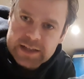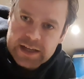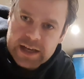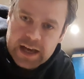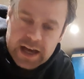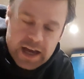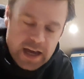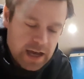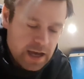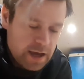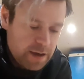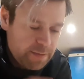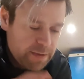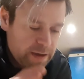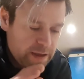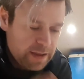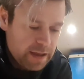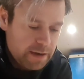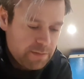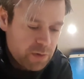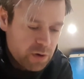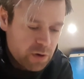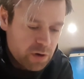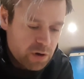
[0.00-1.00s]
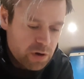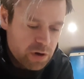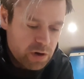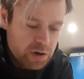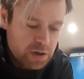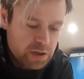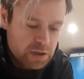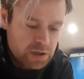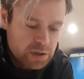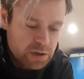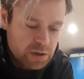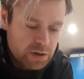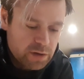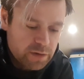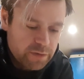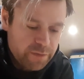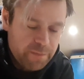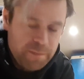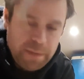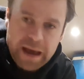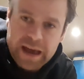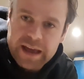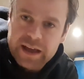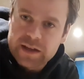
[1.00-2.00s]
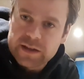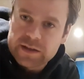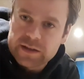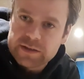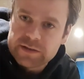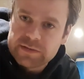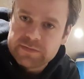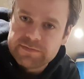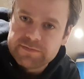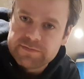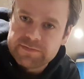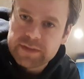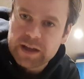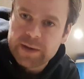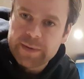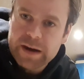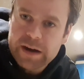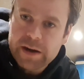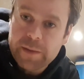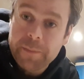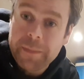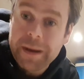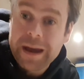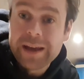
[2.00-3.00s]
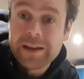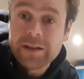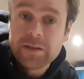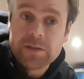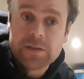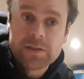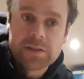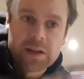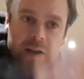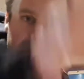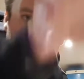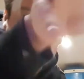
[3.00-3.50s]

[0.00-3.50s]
and then more sort of pale, American pale type